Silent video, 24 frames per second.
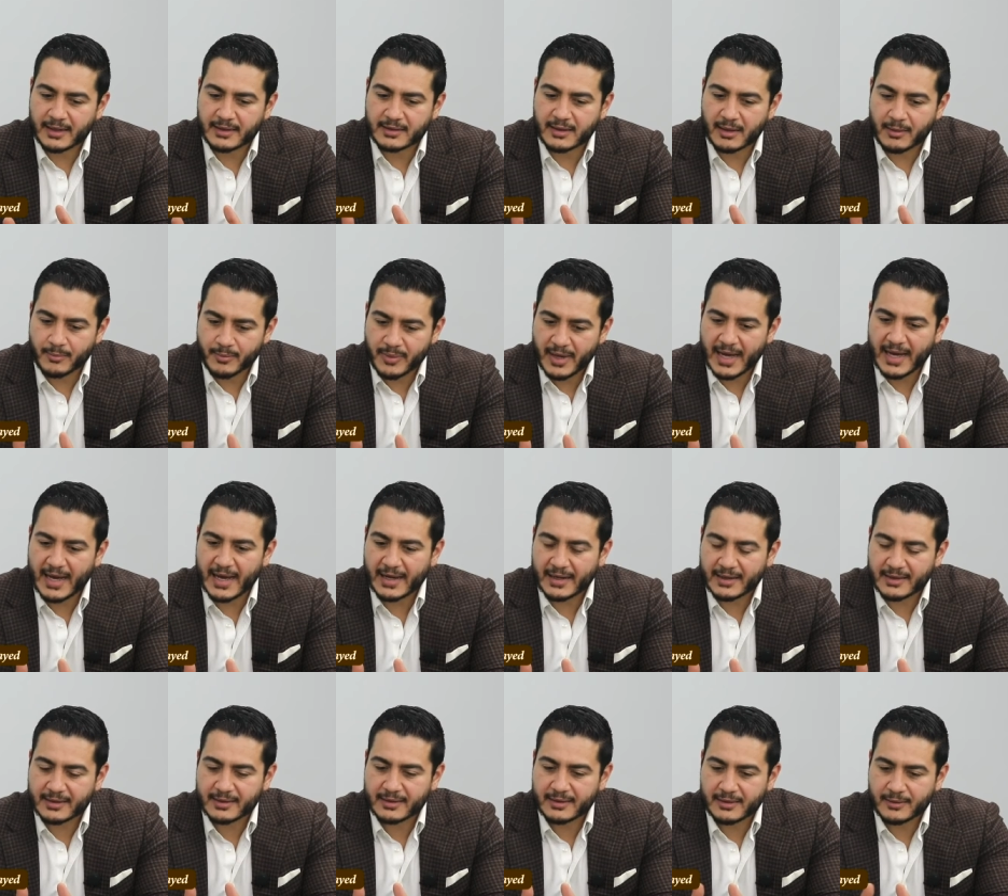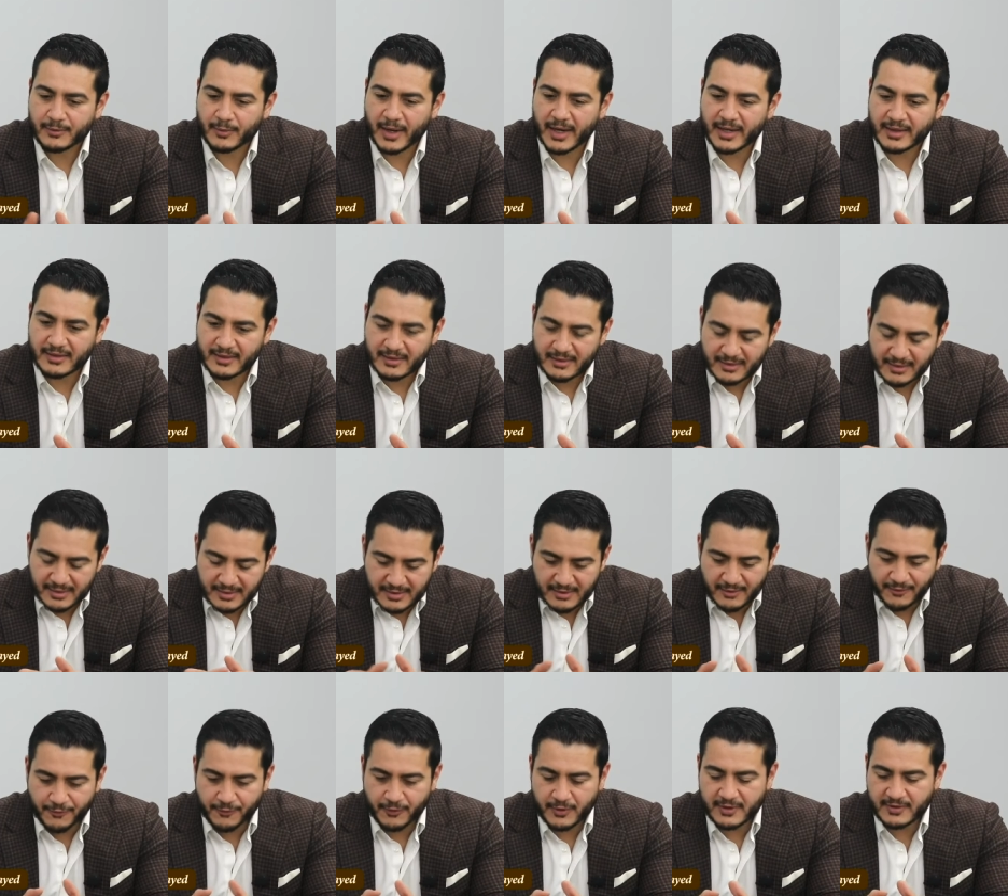come back, right, the
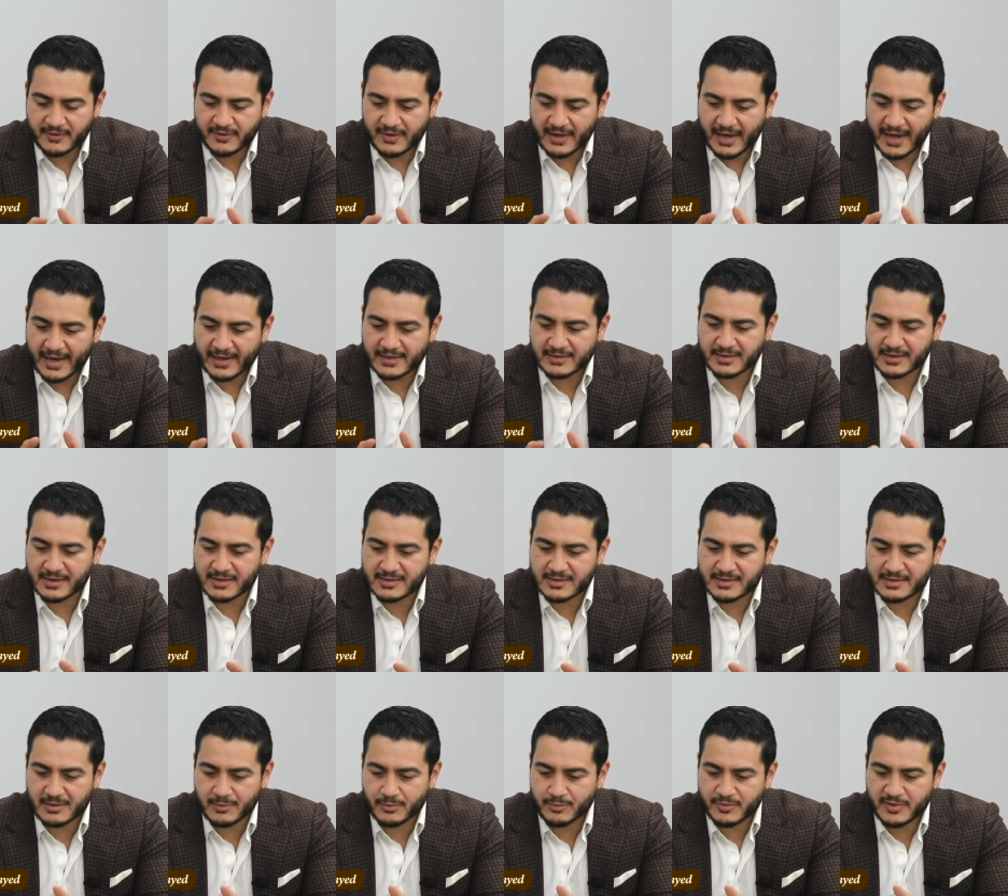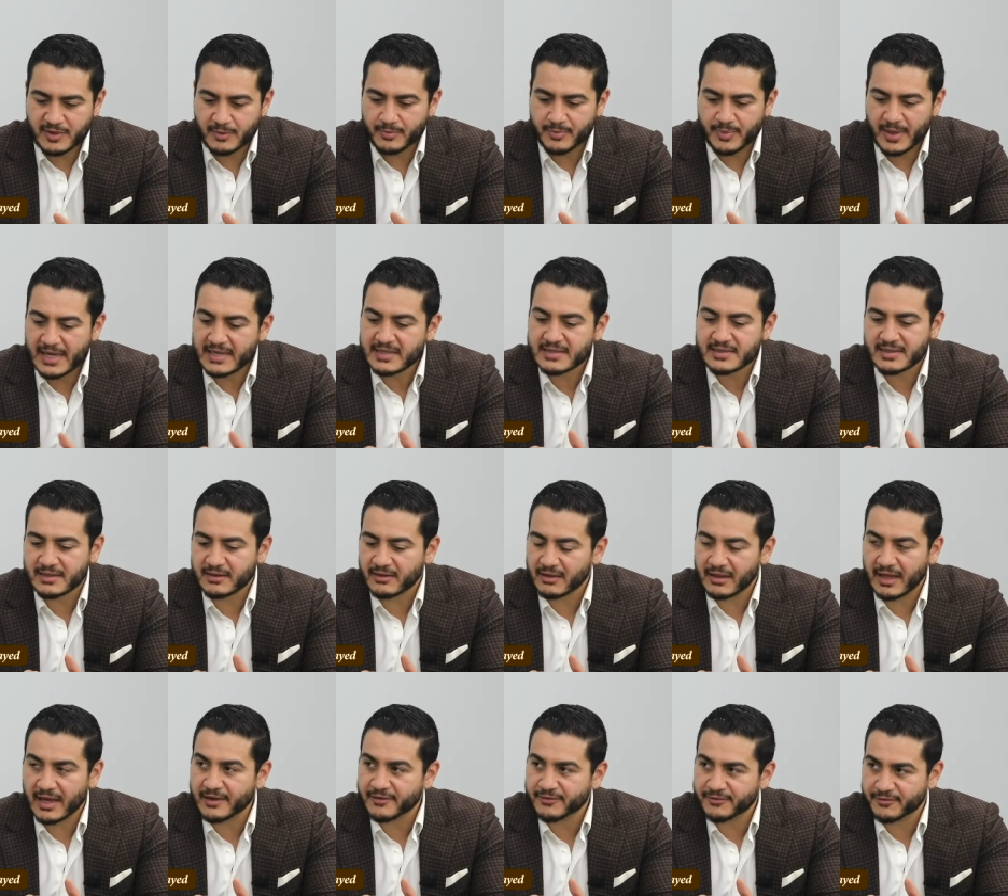difference in access to basic
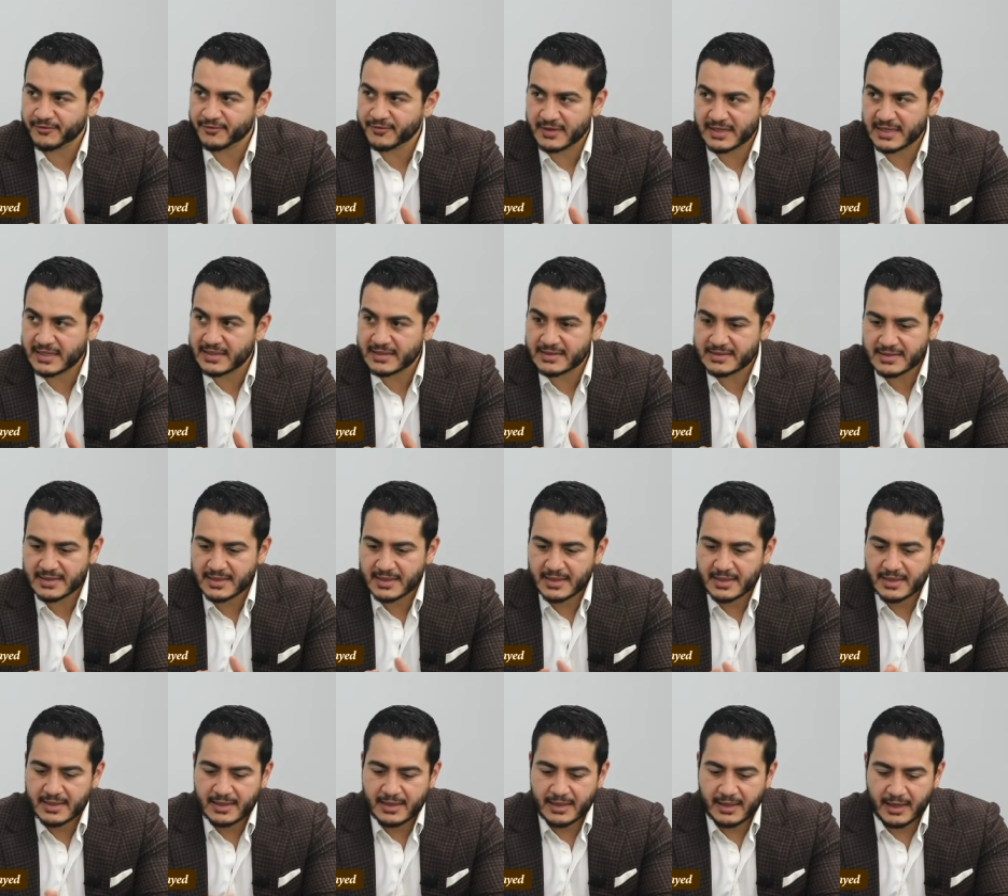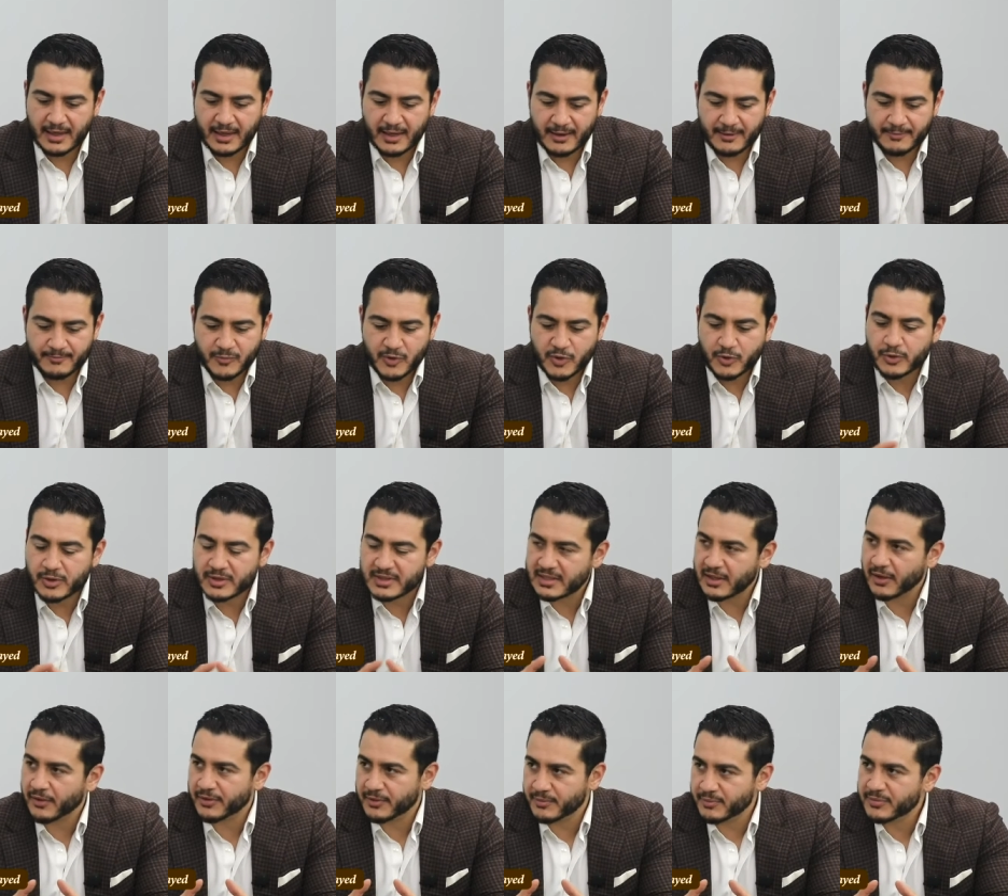life needs, you could
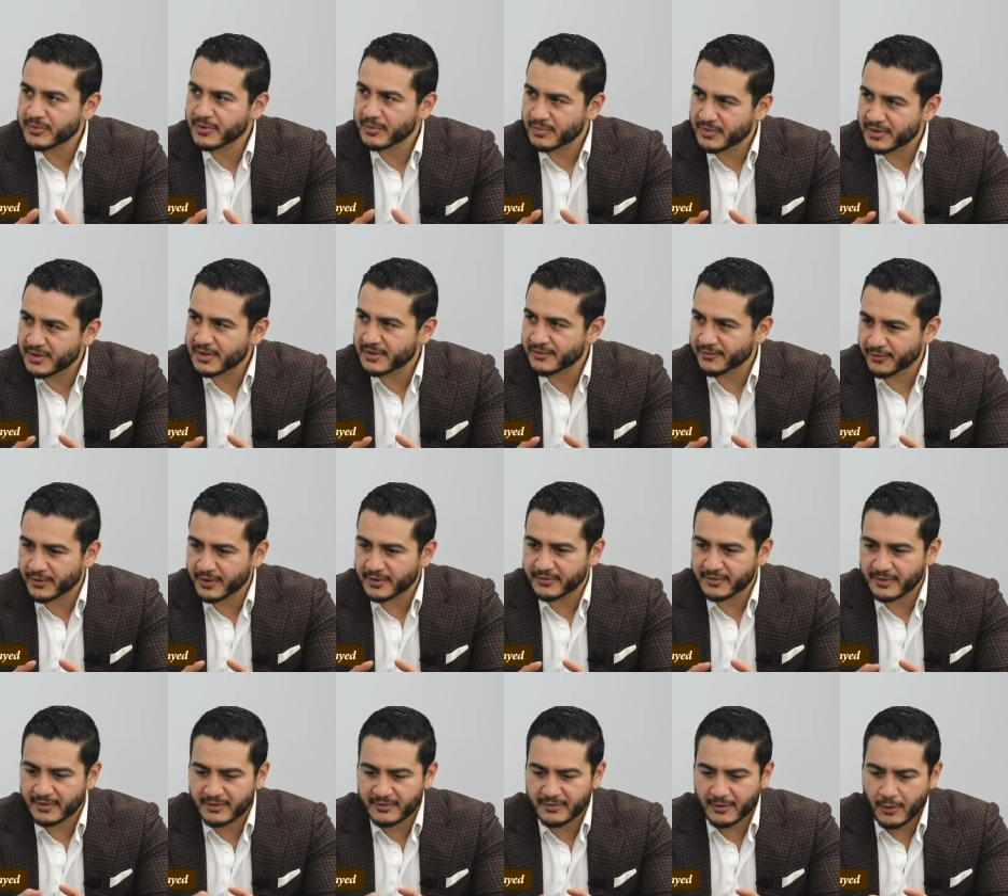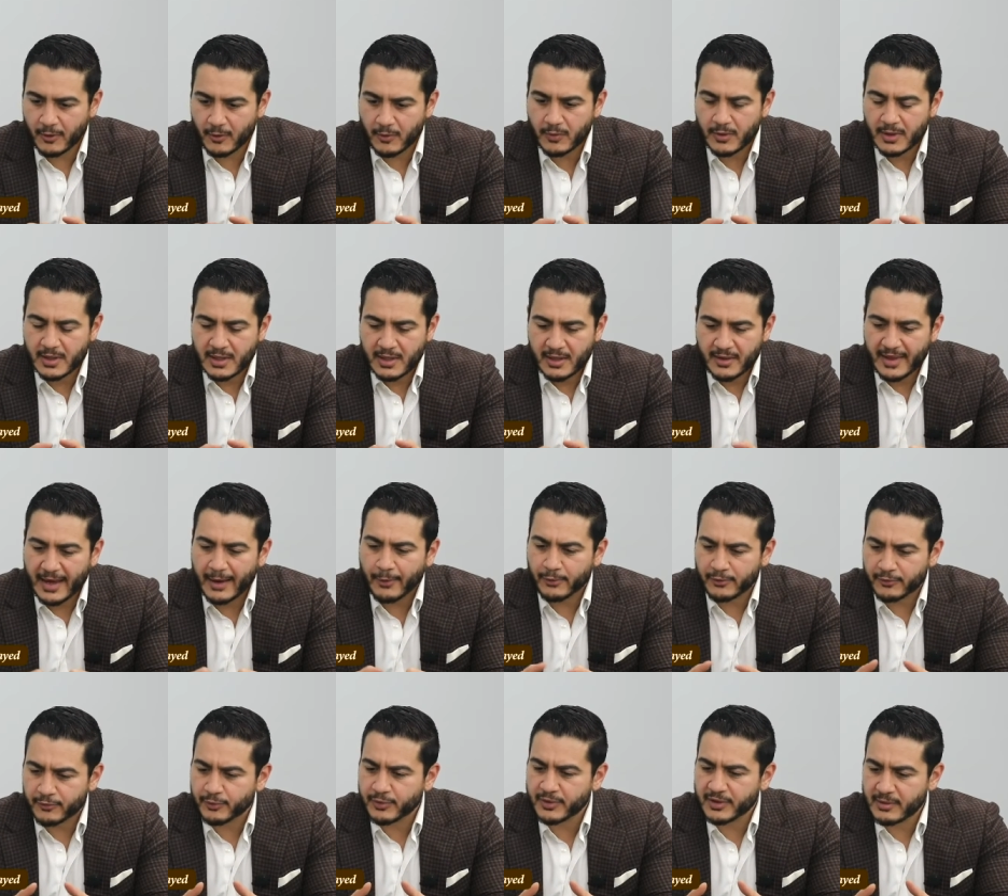tell the difference. And so that
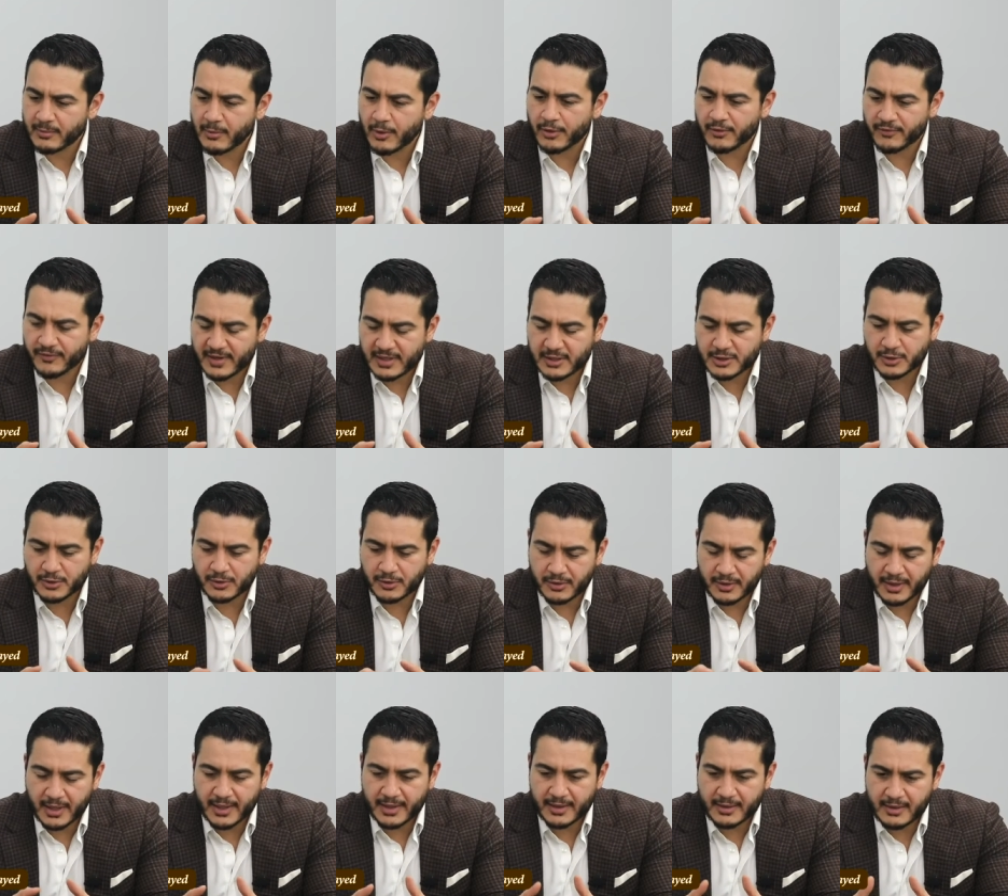was really motivational.